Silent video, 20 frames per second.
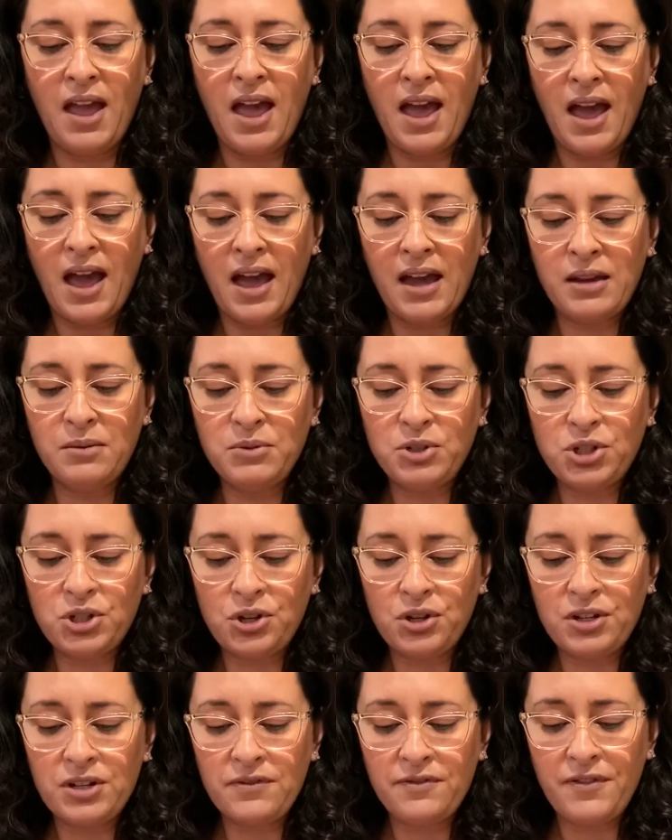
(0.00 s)
I am sure
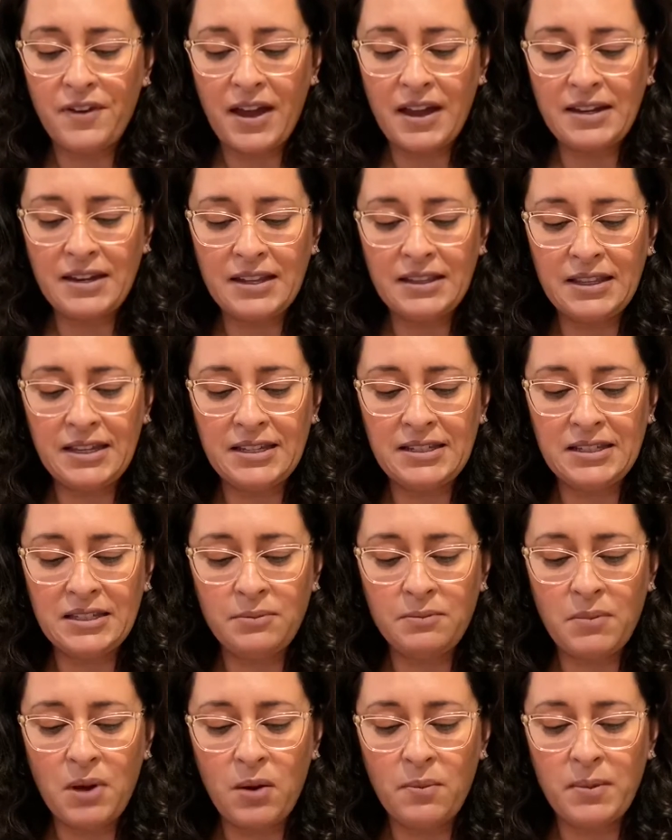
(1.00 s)
to find at least a
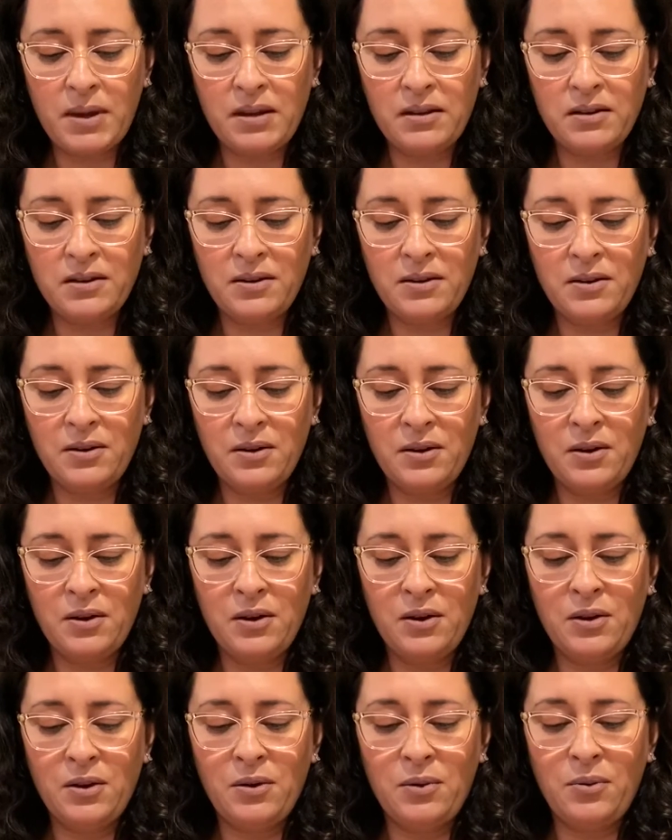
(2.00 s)
moment
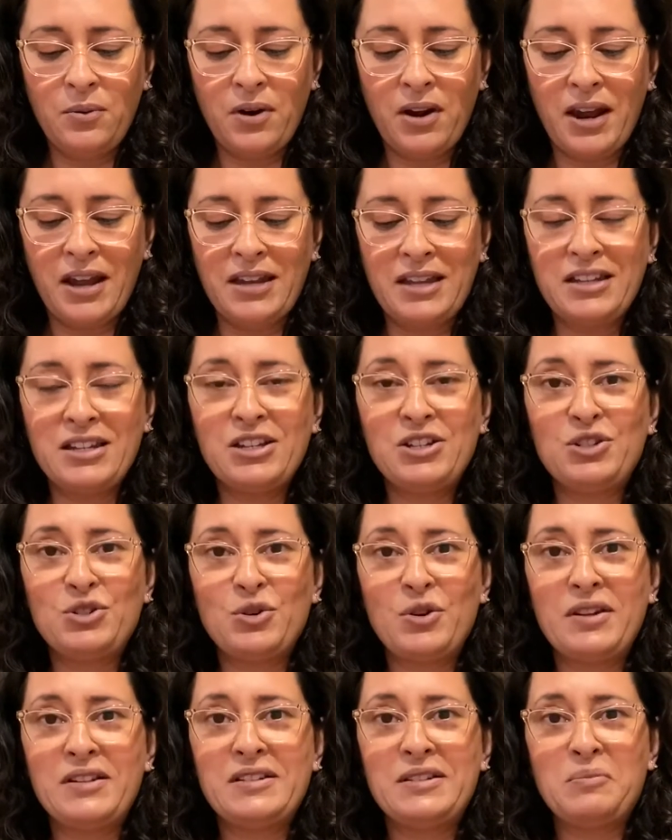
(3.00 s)
where I can
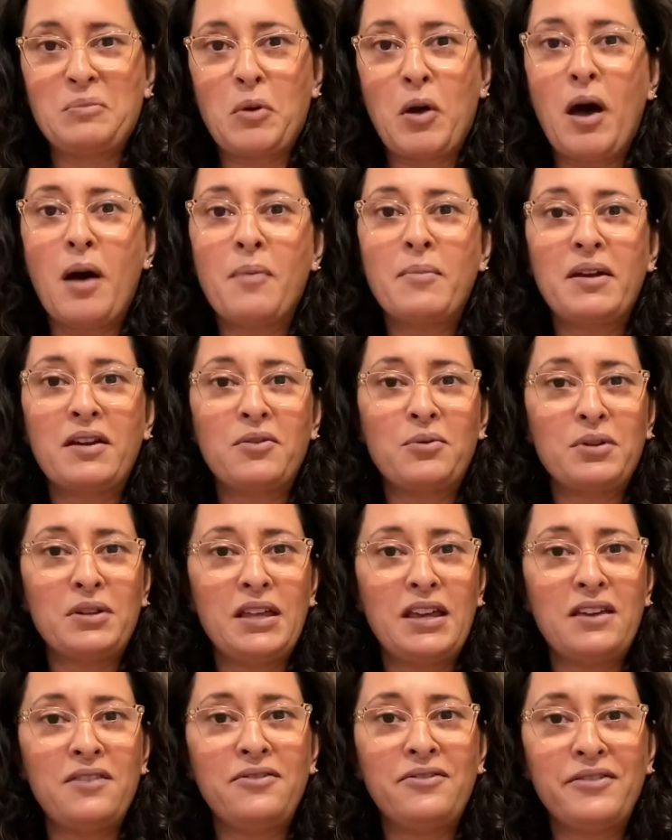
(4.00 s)
enjoy some comic
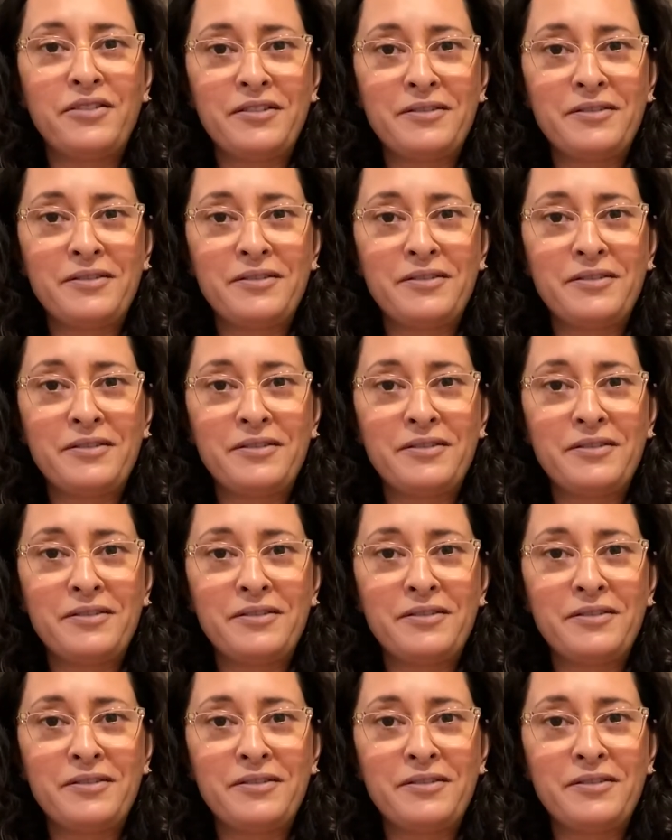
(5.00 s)
relief.